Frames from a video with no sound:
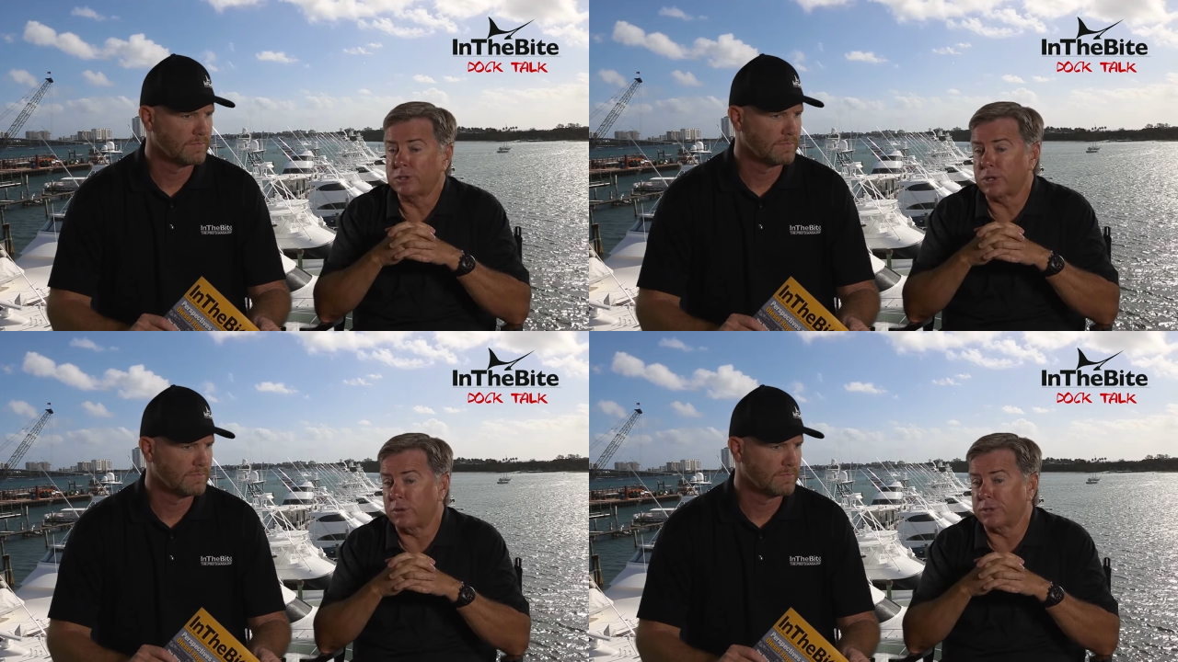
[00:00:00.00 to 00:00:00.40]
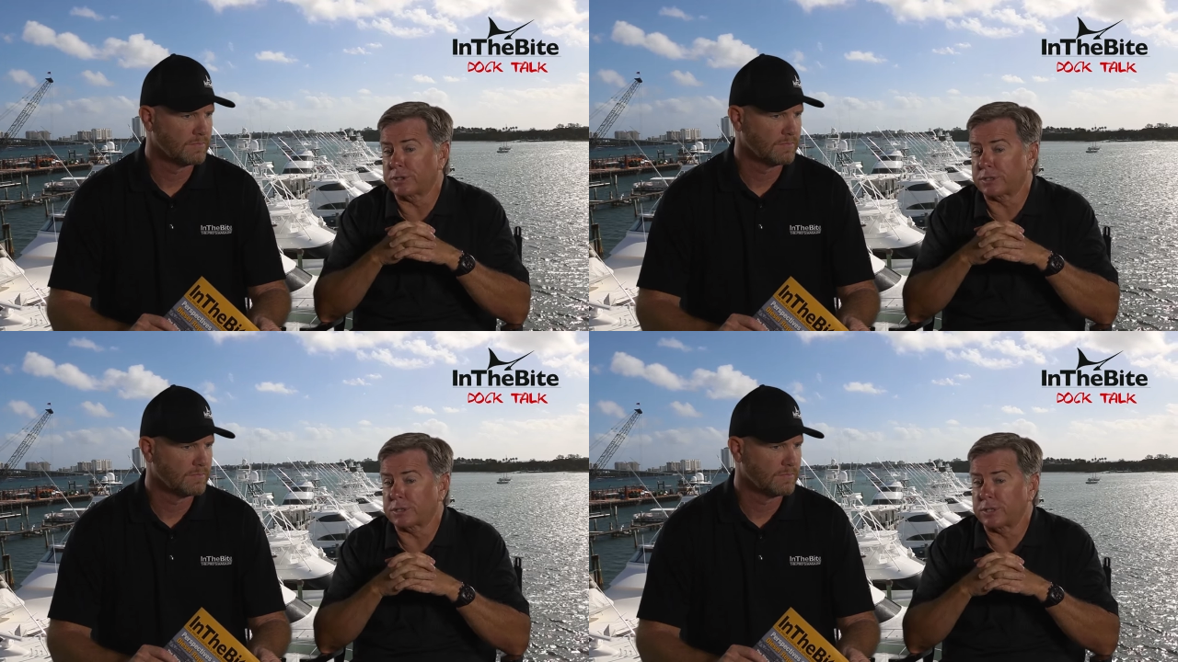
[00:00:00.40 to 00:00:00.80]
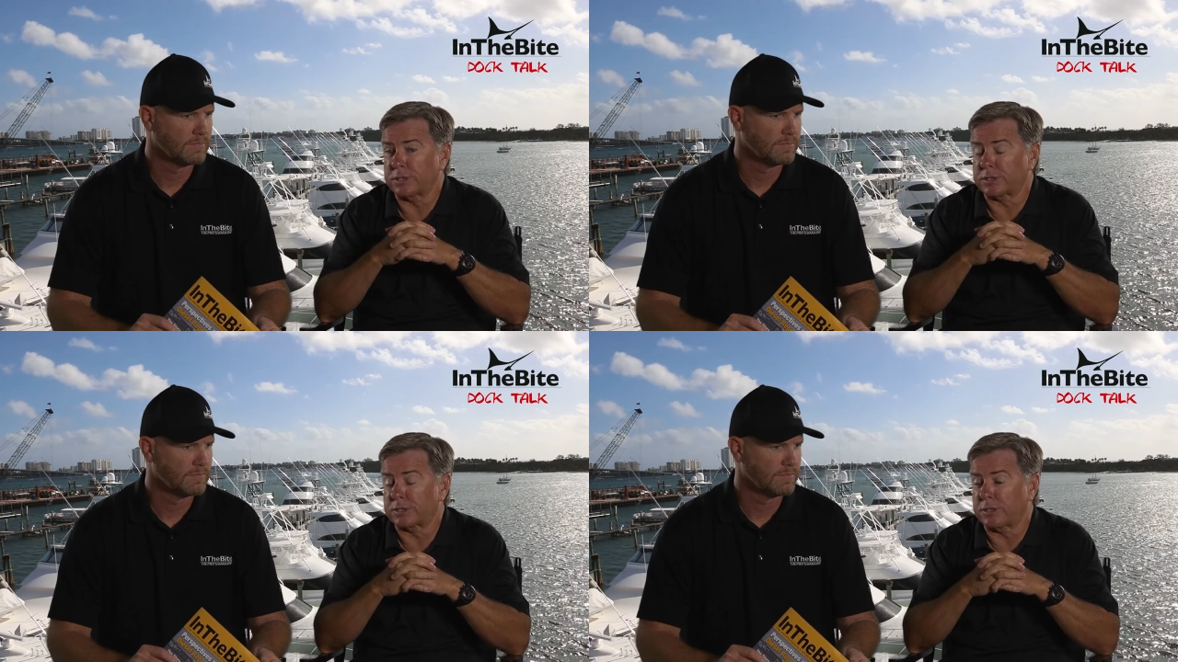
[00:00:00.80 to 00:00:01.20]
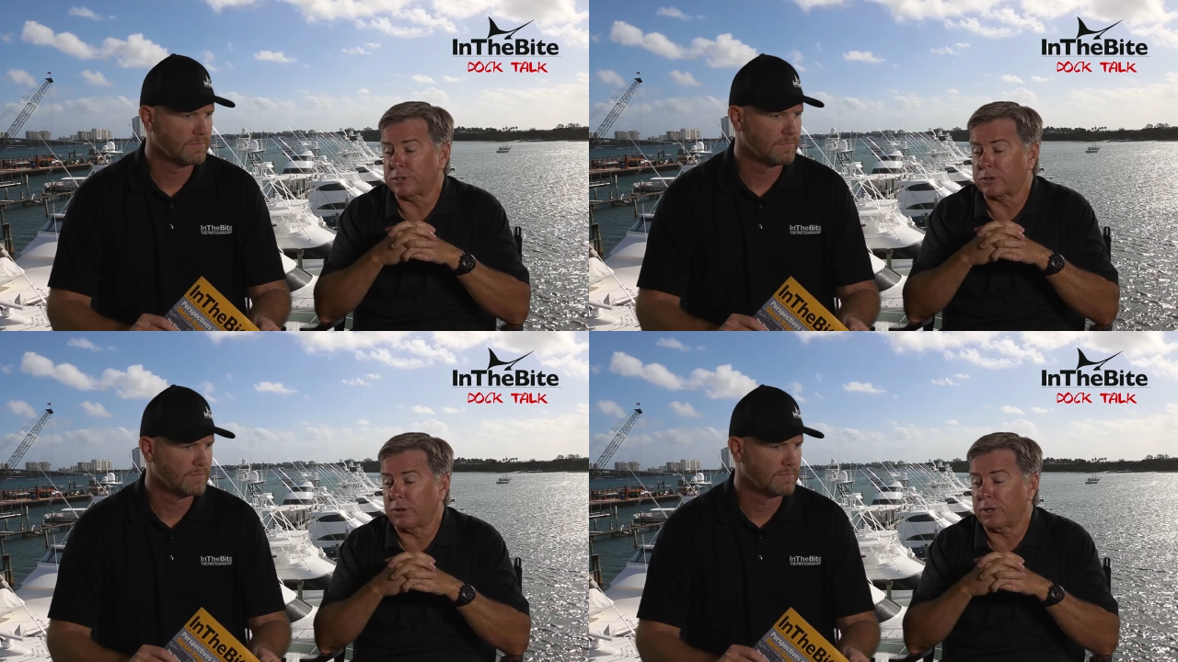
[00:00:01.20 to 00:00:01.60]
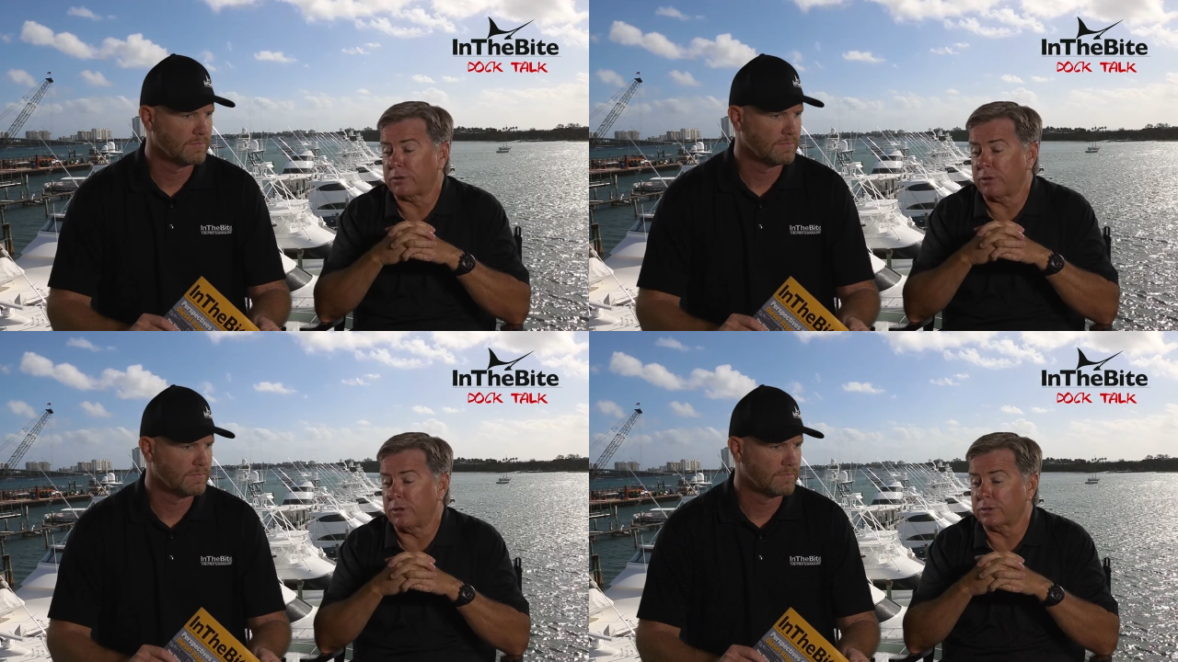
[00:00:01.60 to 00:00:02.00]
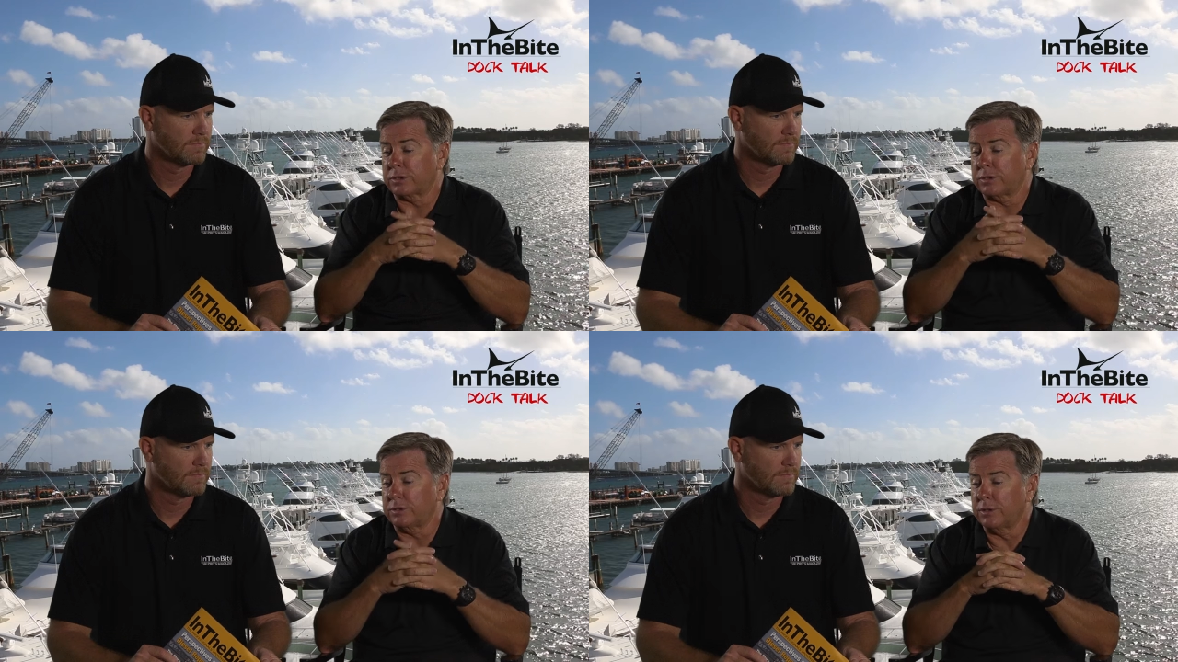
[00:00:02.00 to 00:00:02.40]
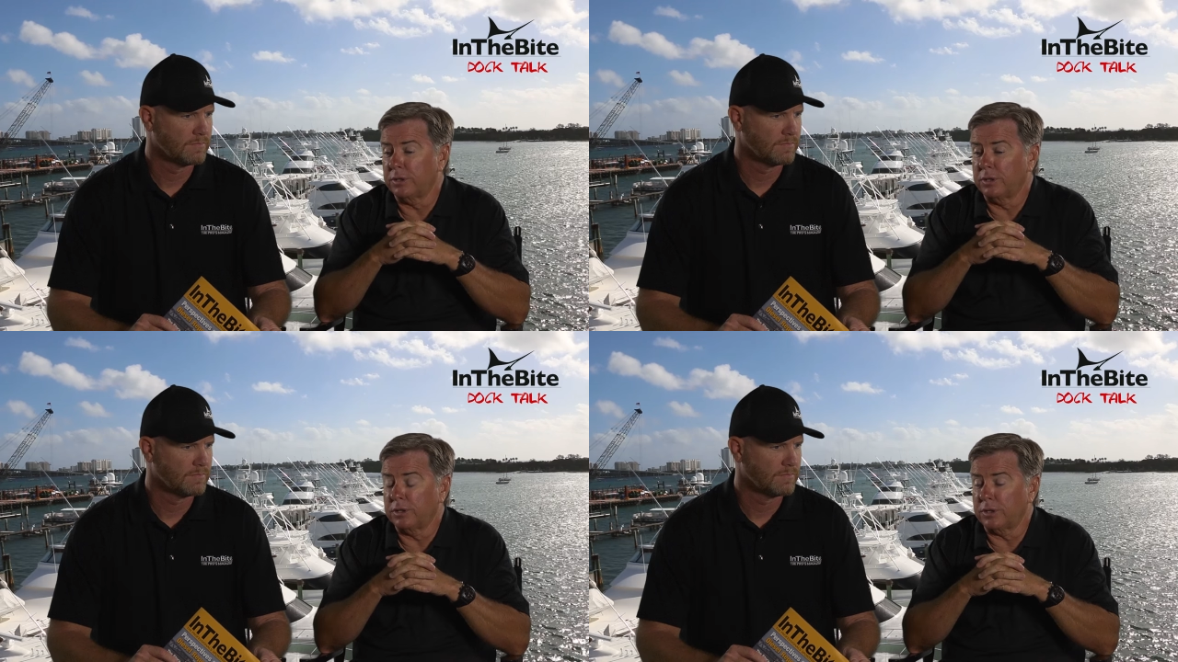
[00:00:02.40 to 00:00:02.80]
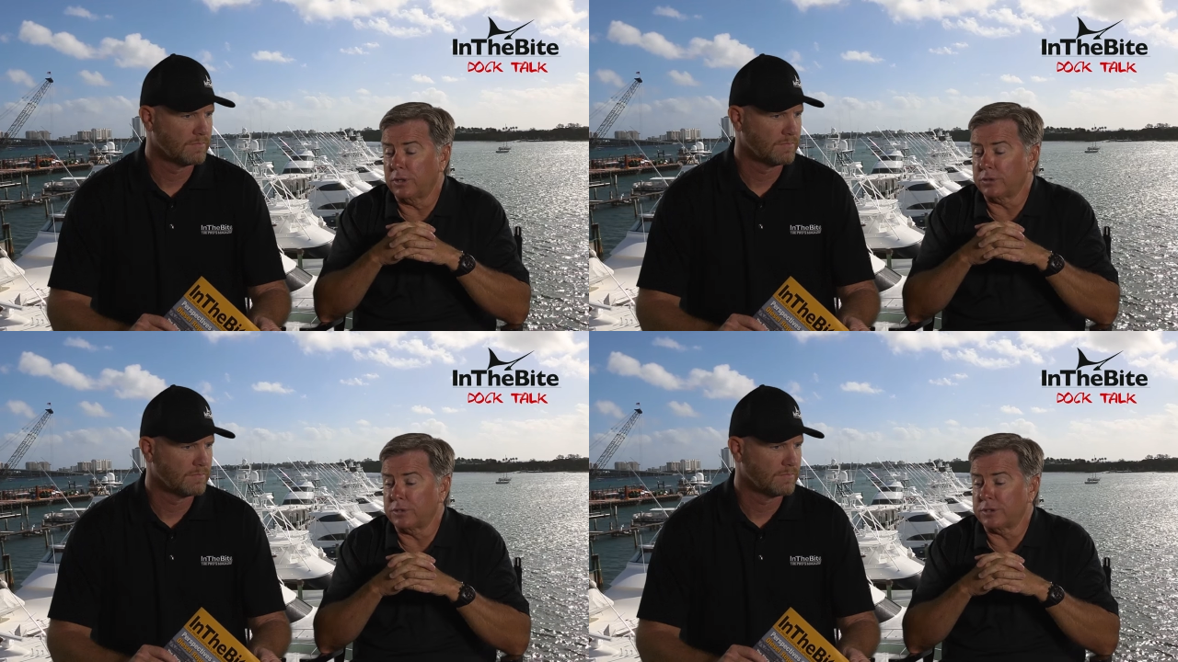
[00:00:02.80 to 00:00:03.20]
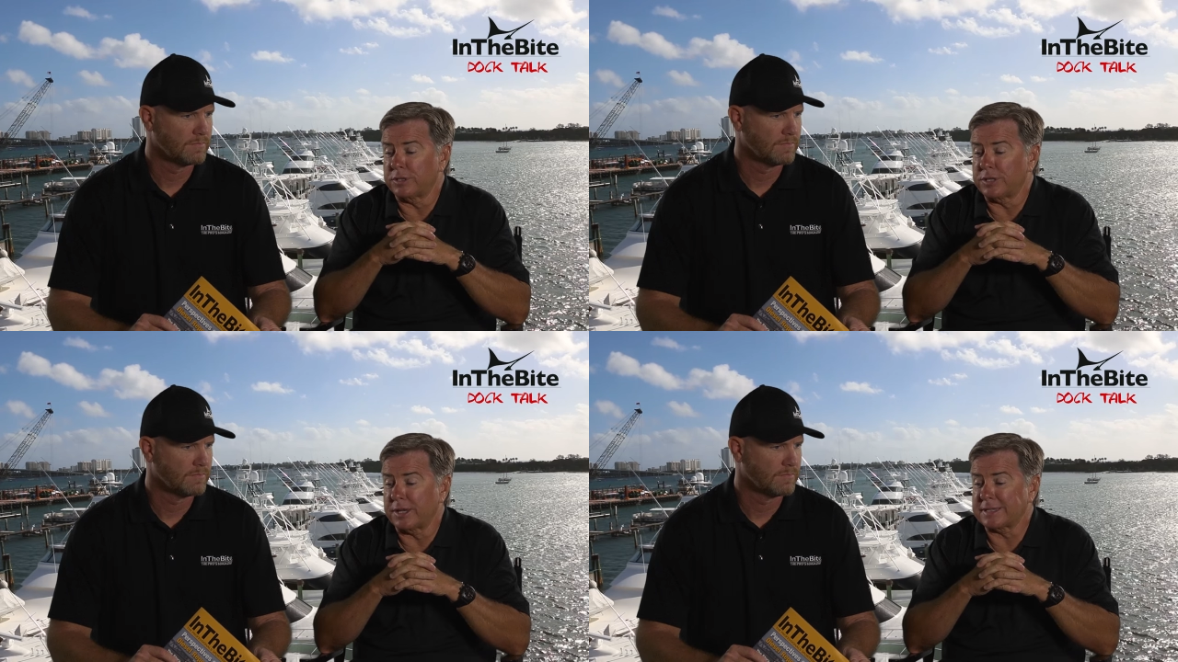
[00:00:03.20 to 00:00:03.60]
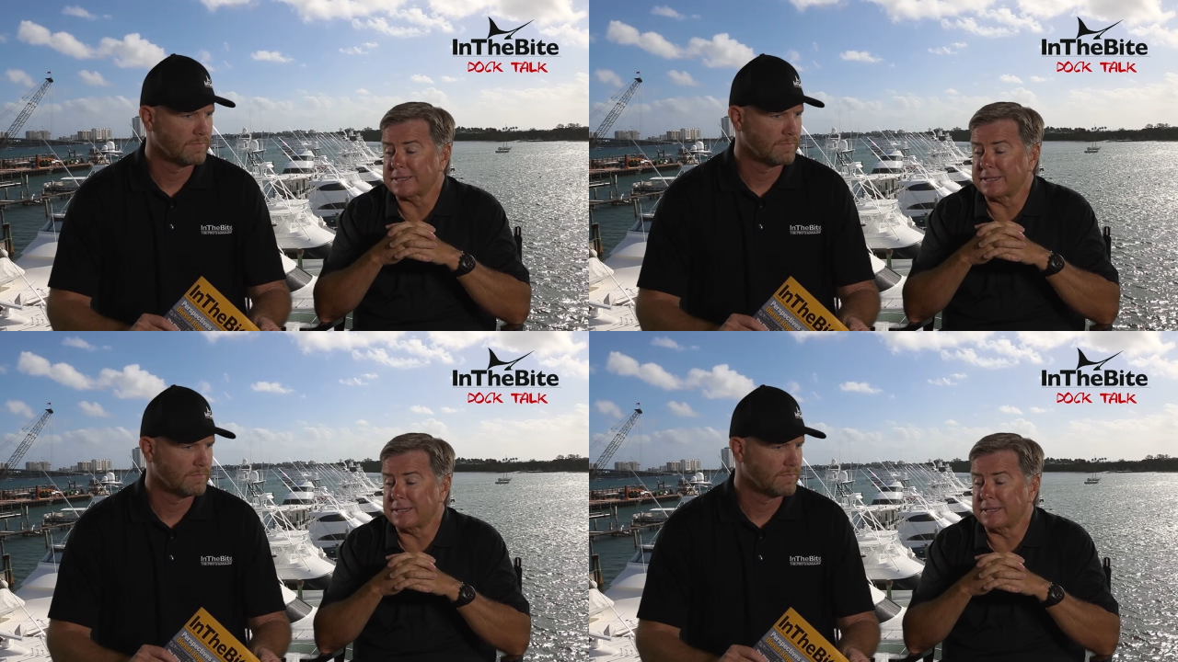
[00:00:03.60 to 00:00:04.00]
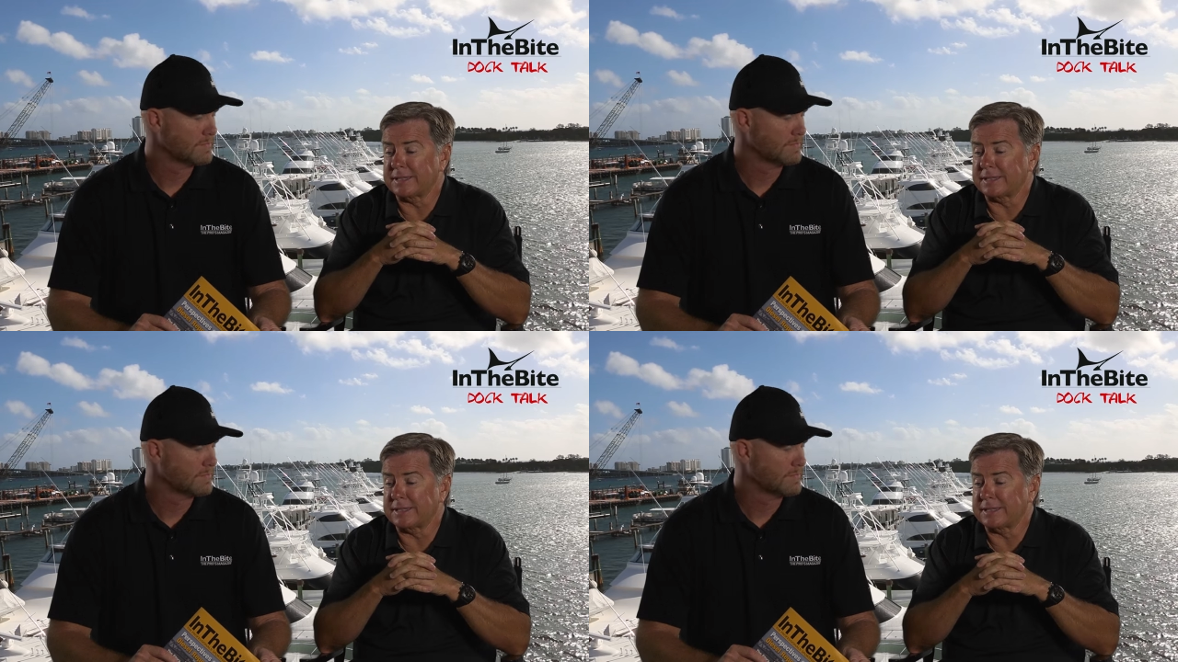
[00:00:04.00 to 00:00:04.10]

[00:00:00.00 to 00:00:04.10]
Speaker 1: so it's it's it's great growth, and you know the, the nice thing